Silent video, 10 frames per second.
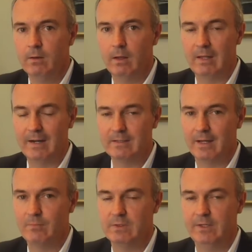A lot of
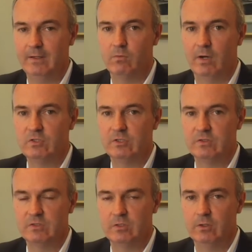times leading
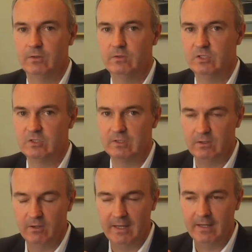questions, it's good just in
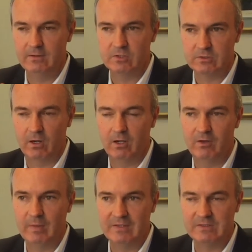your head to start
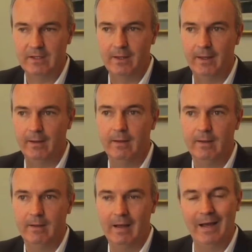off by saying,
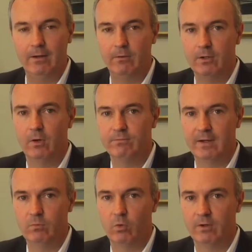I don't know if
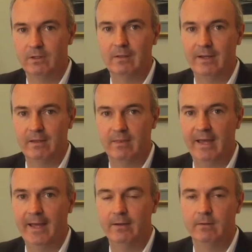I'd word it like
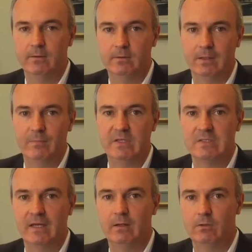that. Let me
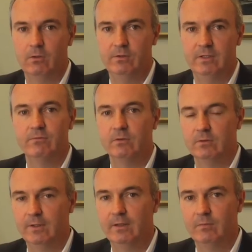say it a little
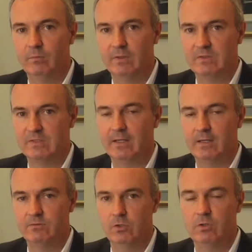differently, because that
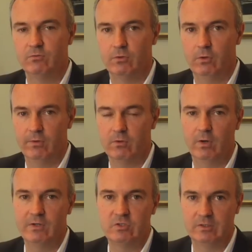gives you control of the
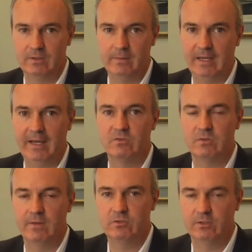question and the
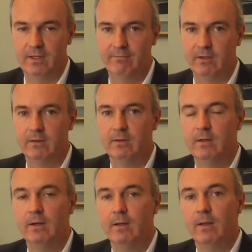answer that you're giving.
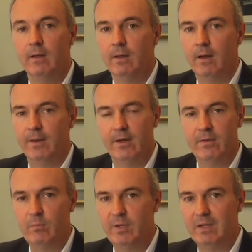
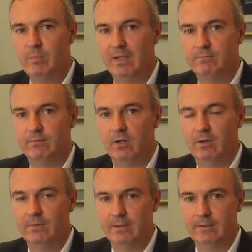Another big
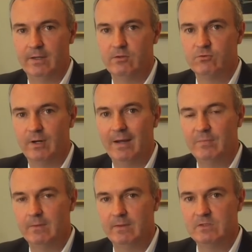pitfall and another
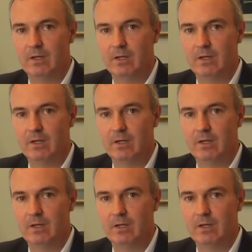trap that these